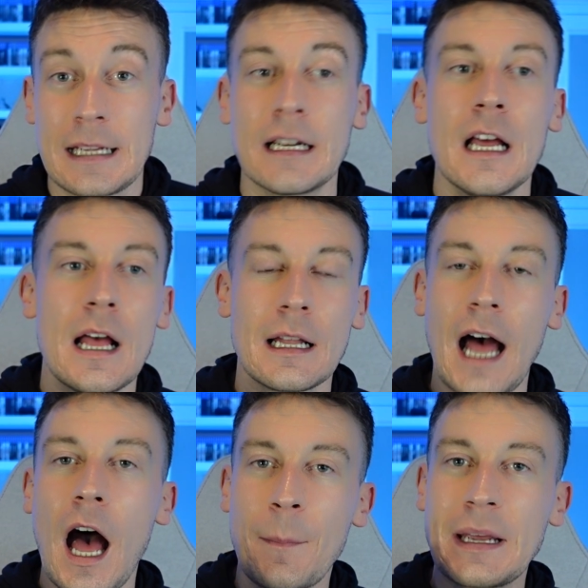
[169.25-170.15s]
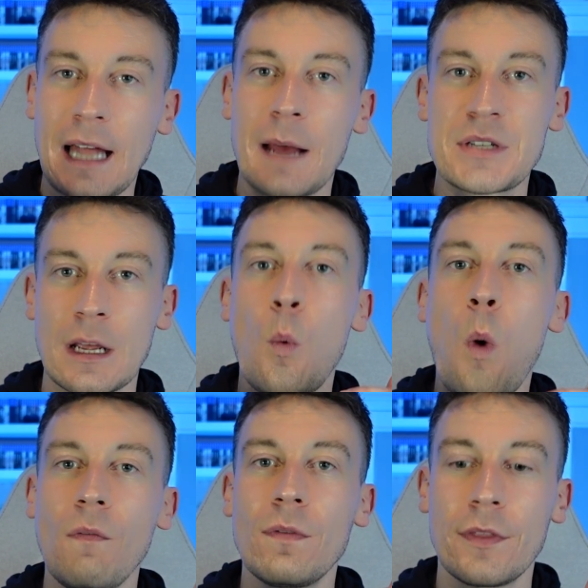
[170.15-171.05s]
And RB Leipzig
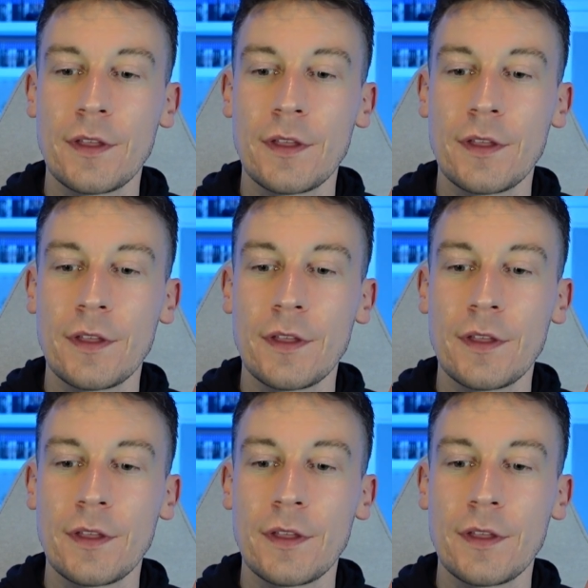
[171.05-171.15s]
want